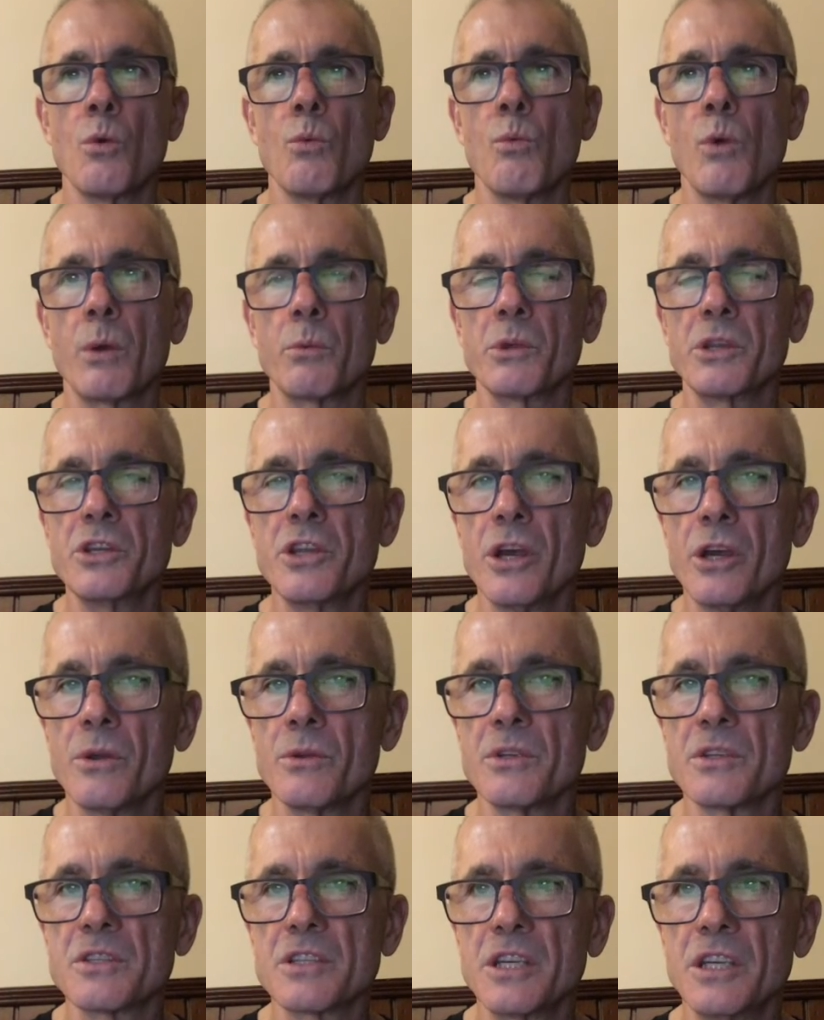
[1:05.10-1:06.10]
What we know
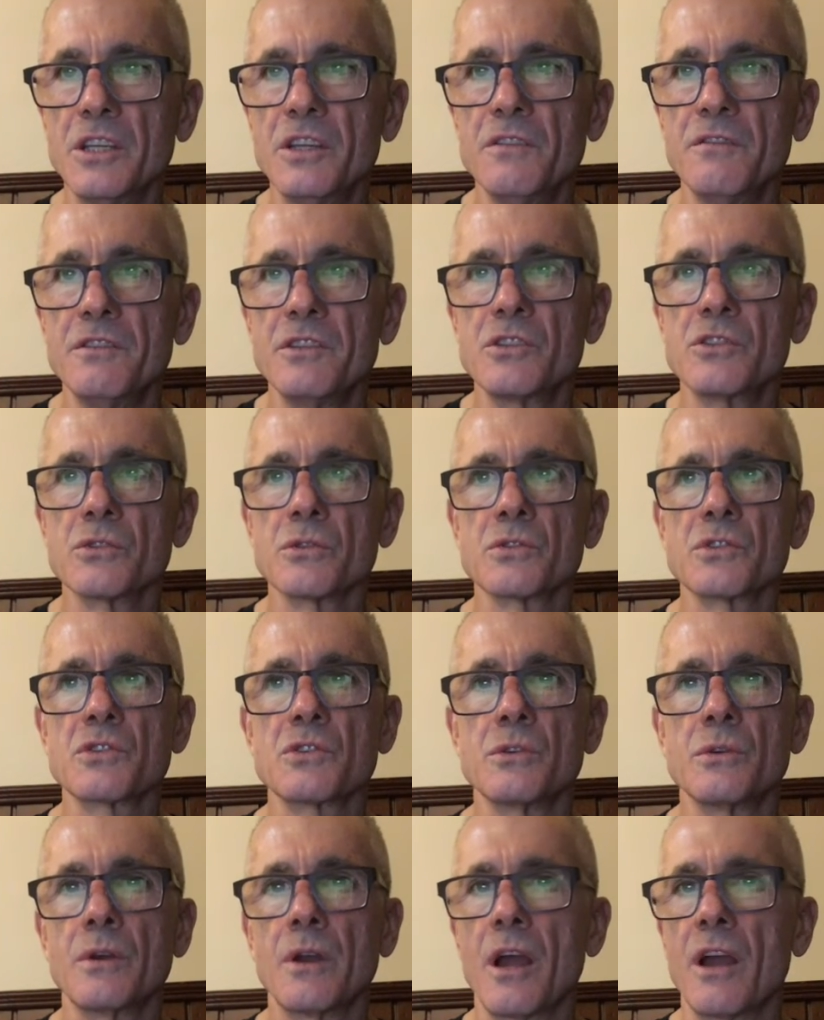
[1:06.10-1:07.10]
is individuals
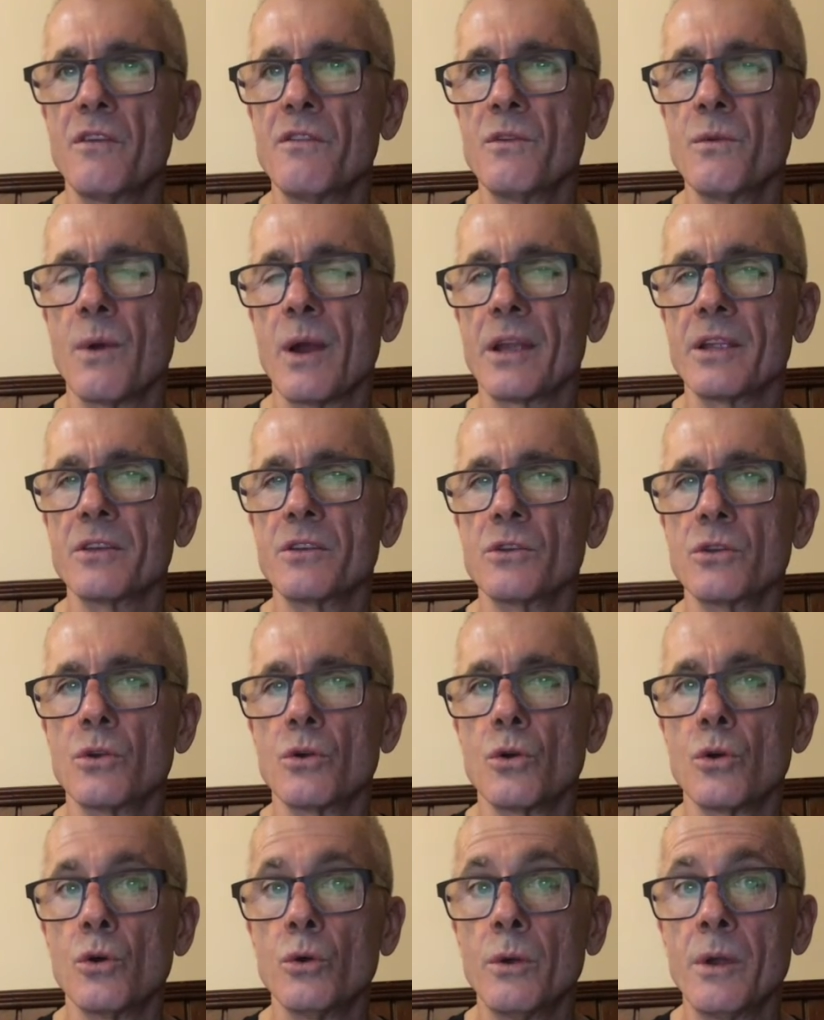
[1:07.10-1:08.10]
who are overweight
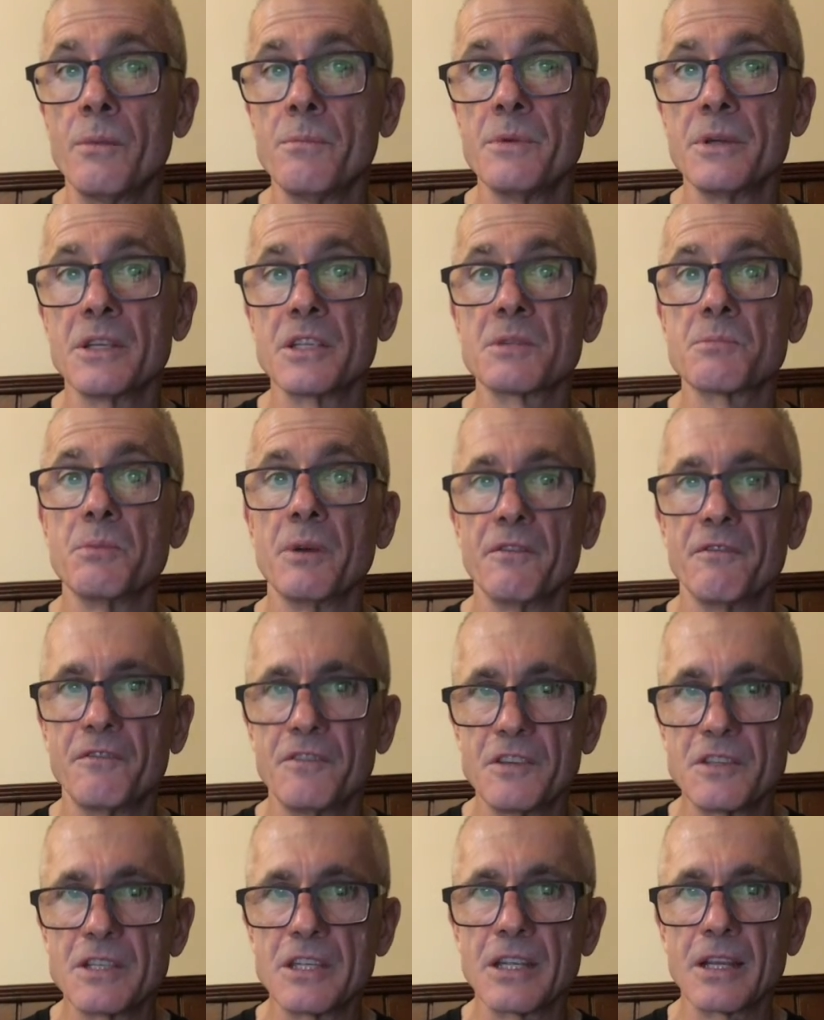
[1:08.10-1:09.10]
or obese but
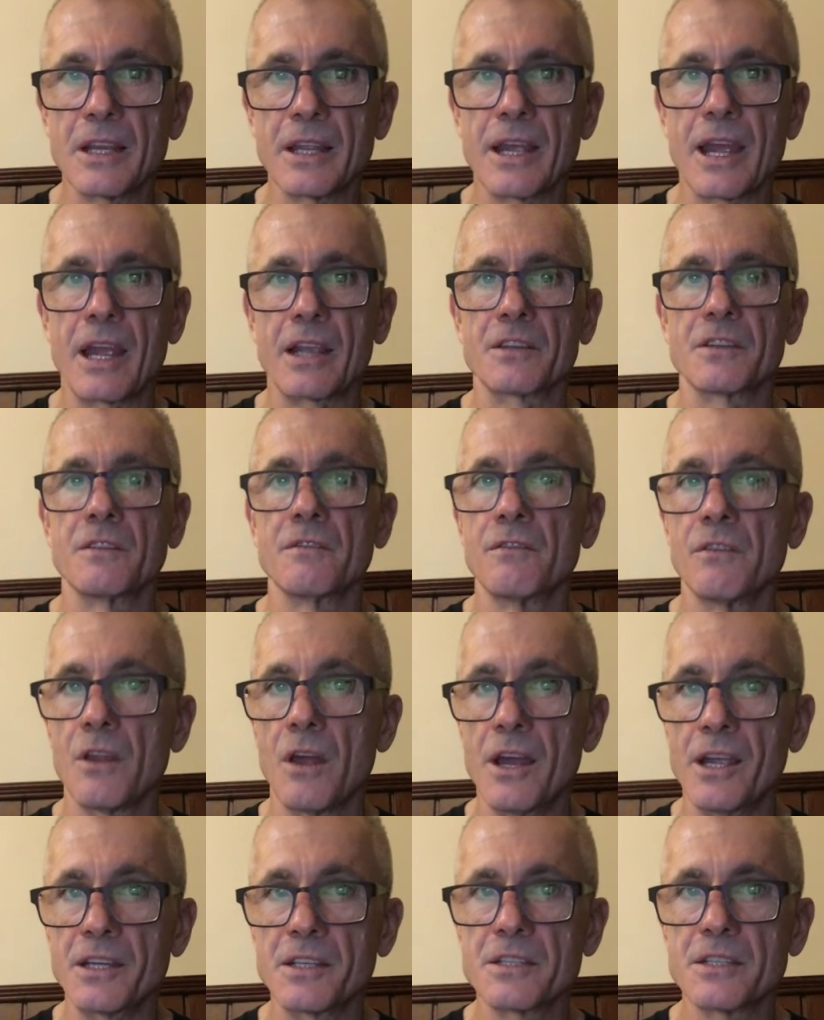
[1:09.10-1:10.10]
physically active,
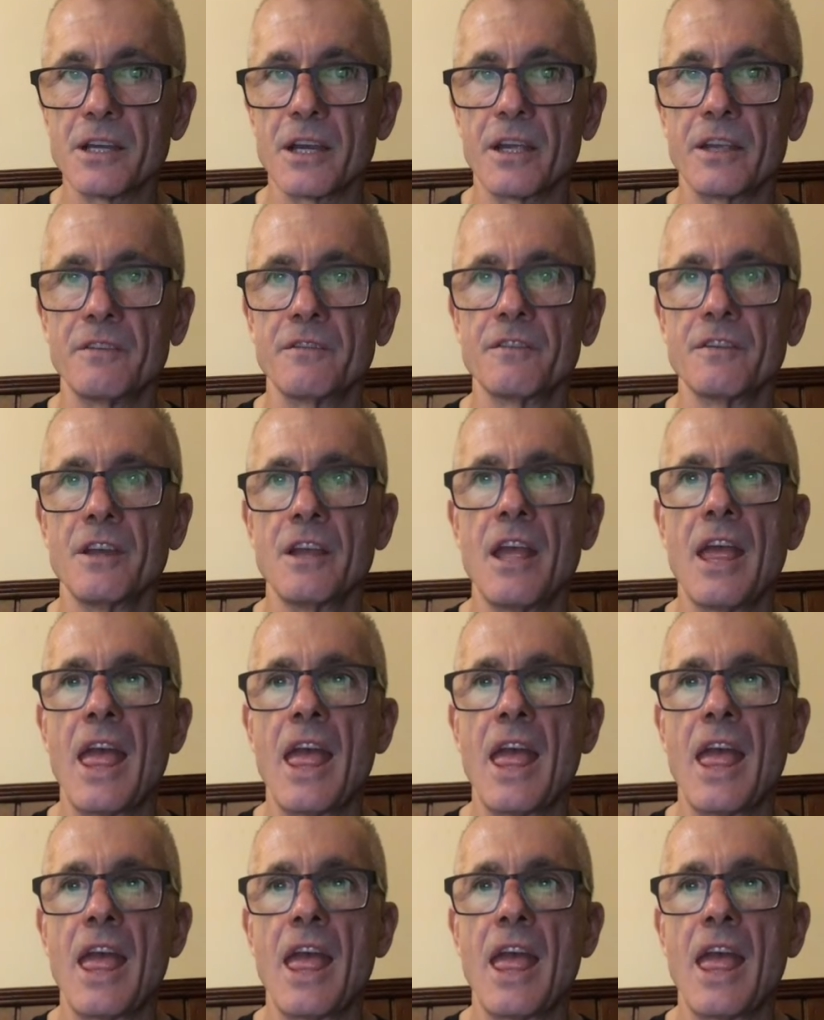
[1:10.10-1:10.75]
like Dave,